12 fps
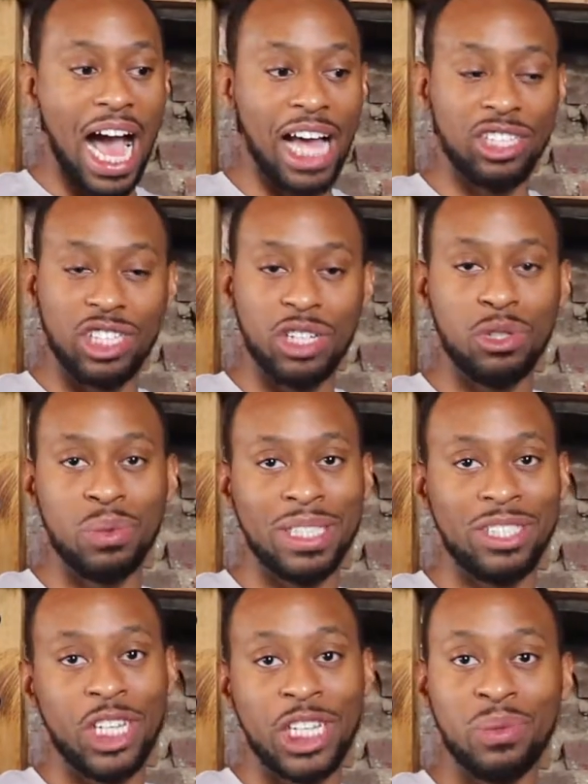I
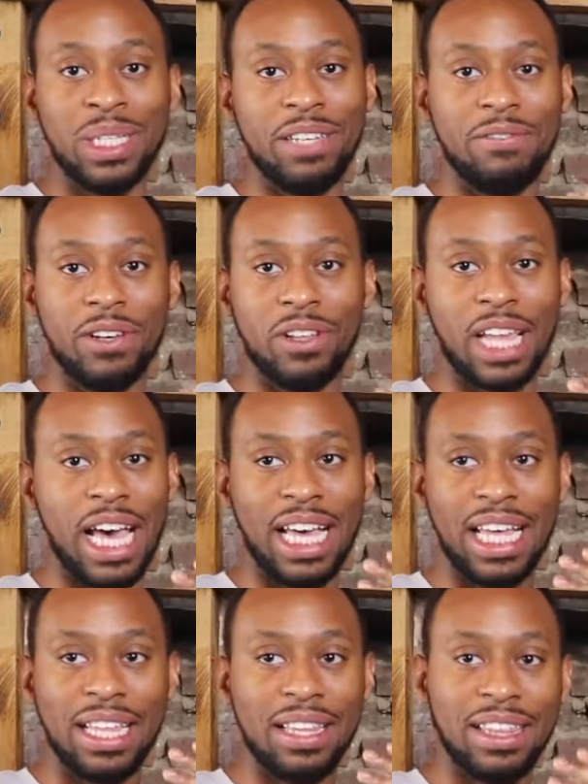genuinely feel
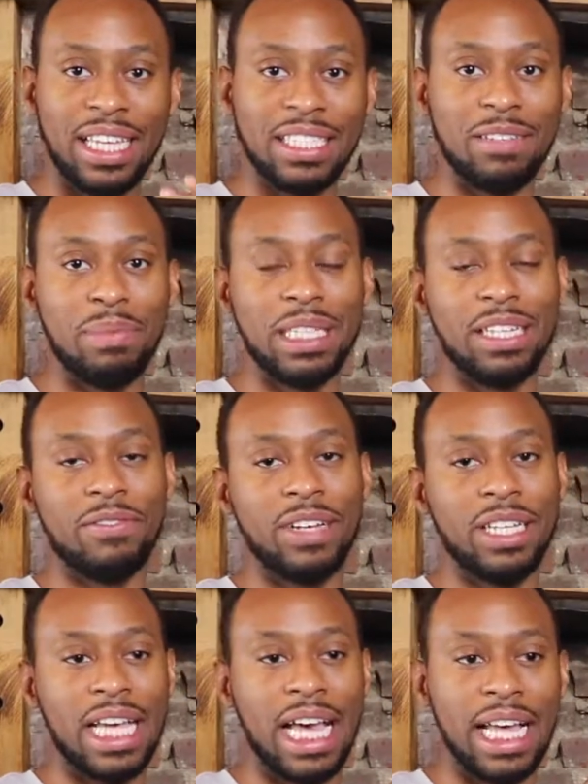that things have been
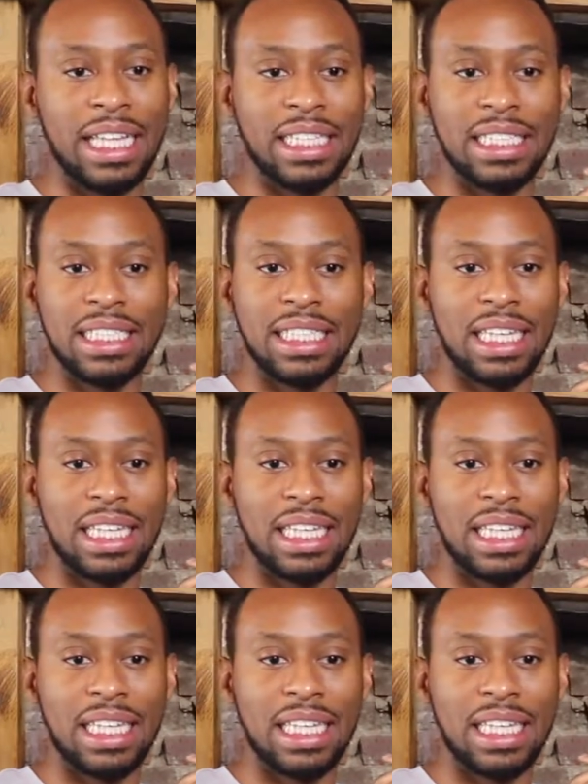different, and